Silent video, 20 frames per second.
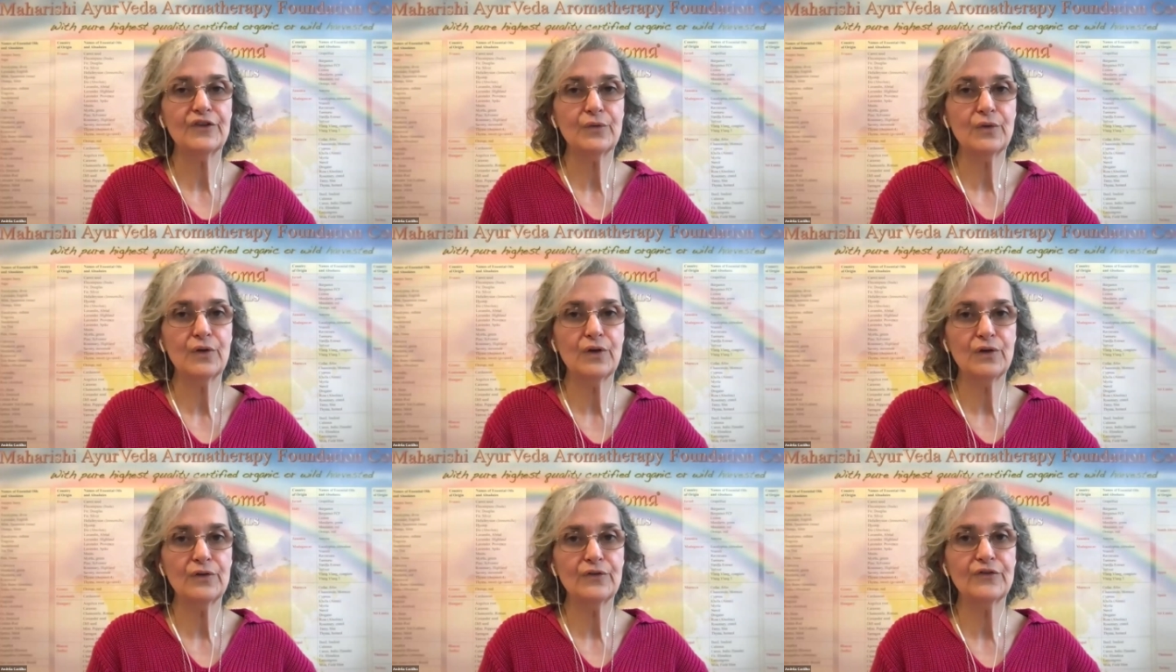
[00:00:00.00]

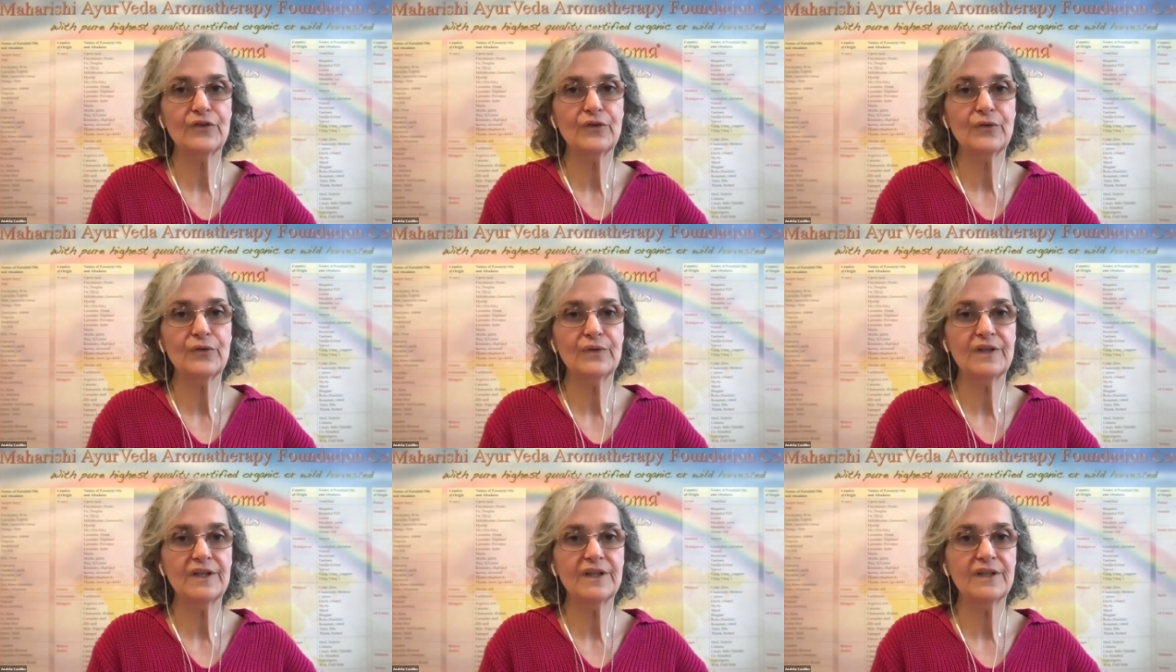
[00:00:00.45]
you
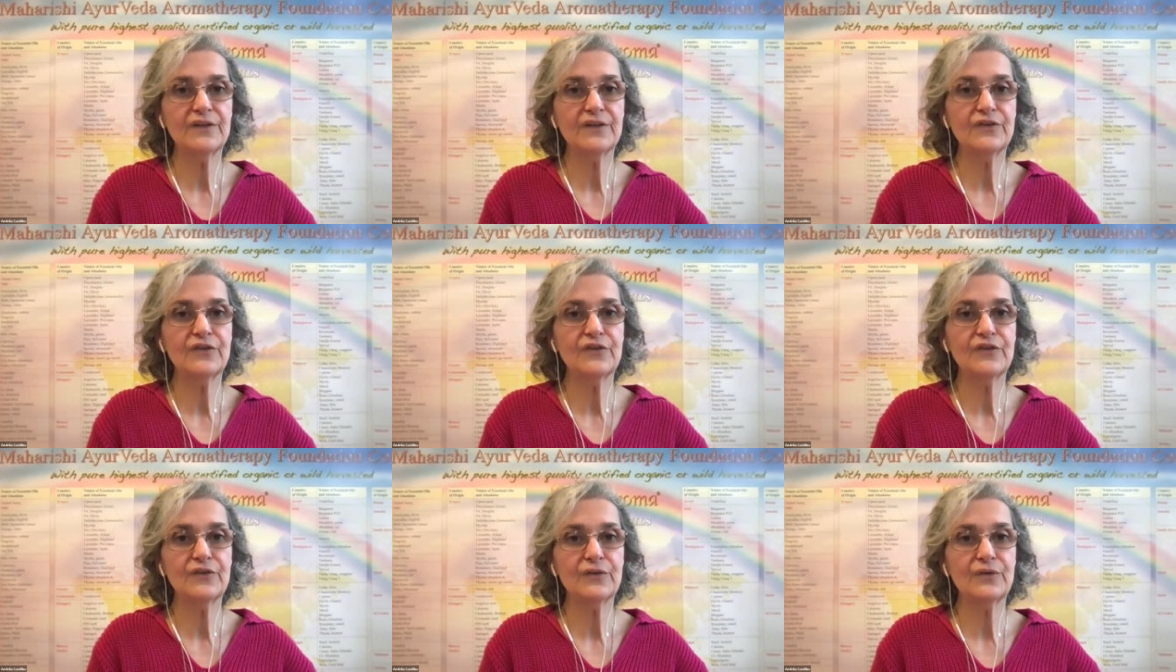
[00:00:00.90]
also
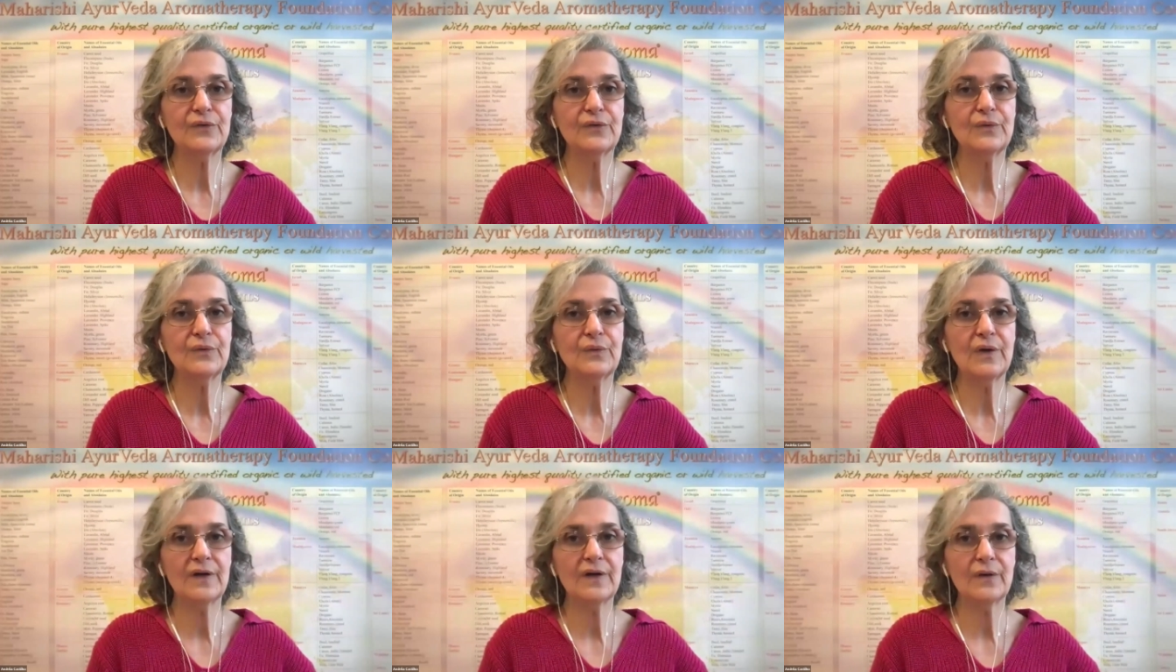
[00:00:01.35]
need
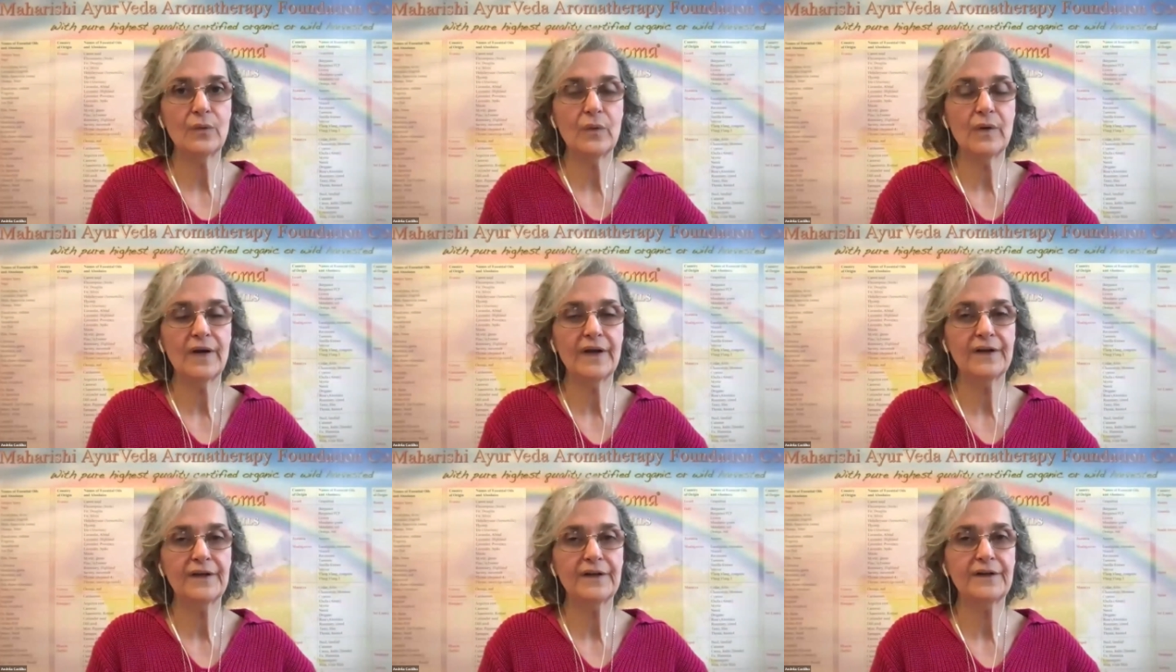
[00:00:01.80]
to
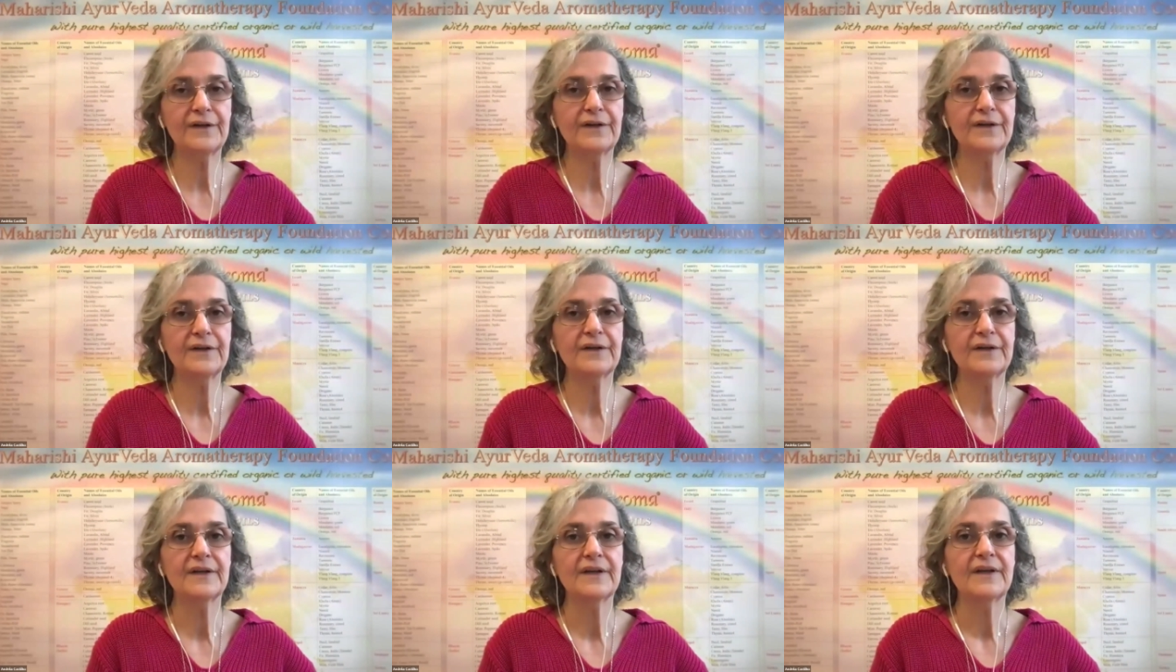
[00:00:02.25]

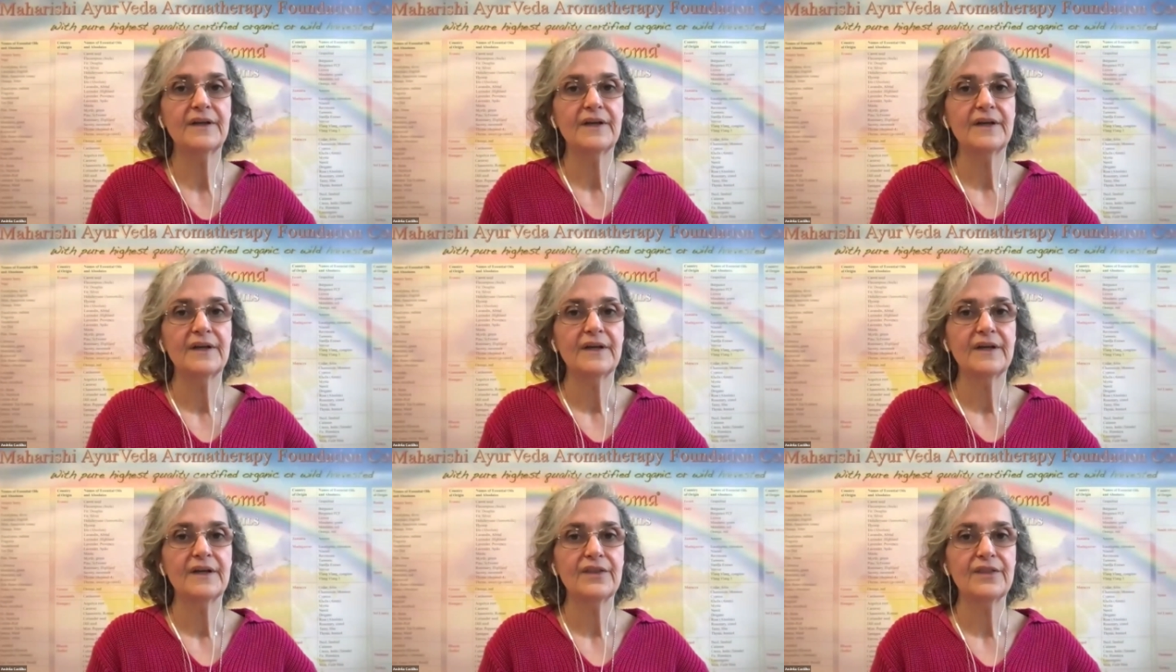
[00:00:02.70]
acquire
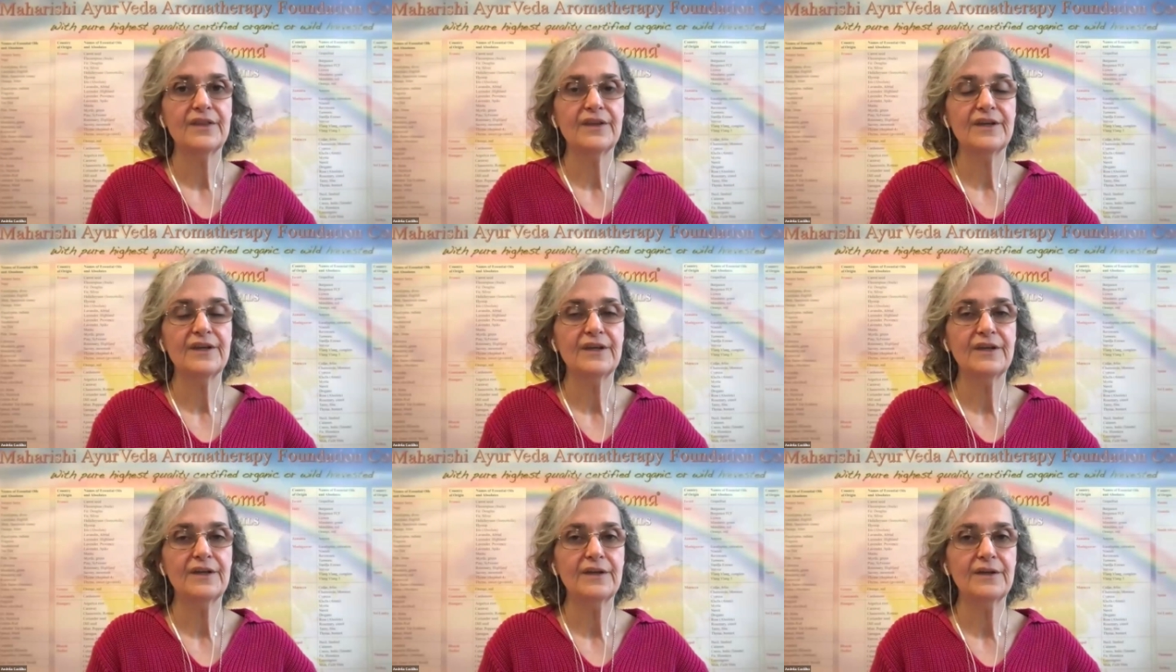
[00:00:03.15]

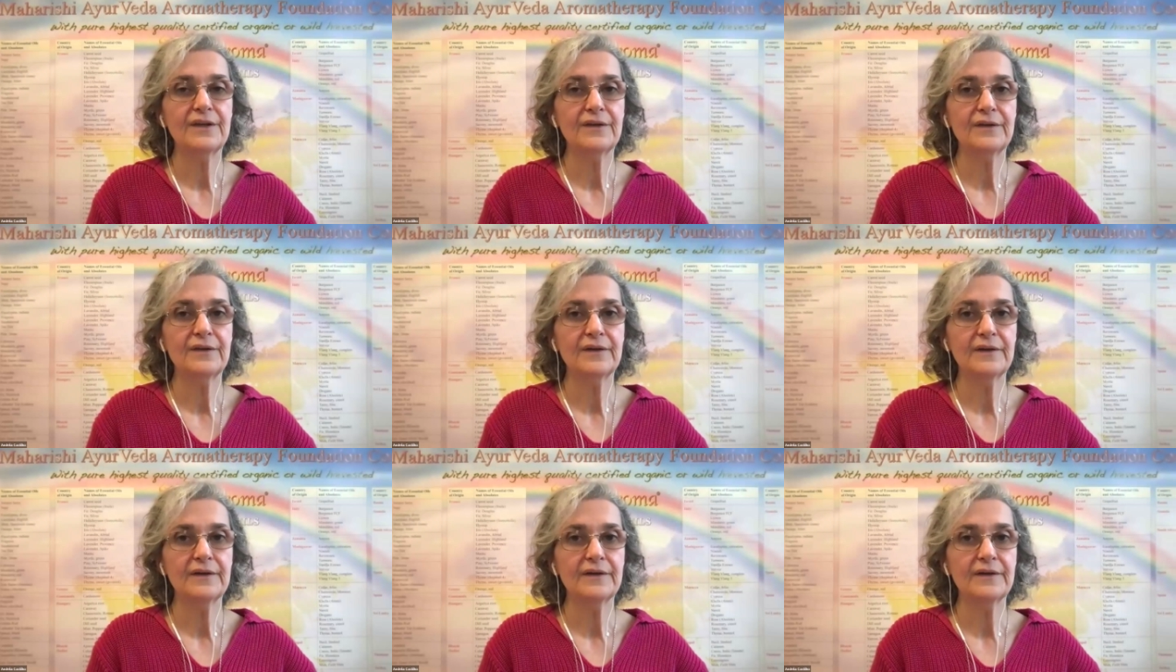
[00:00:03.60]

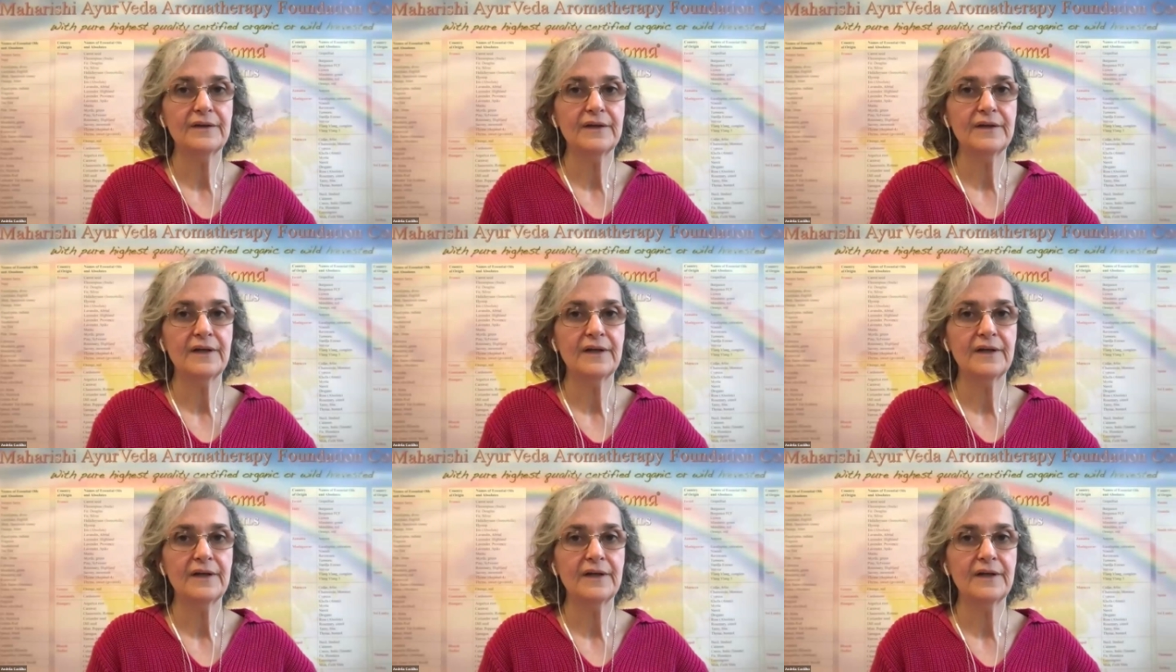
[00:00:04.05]
the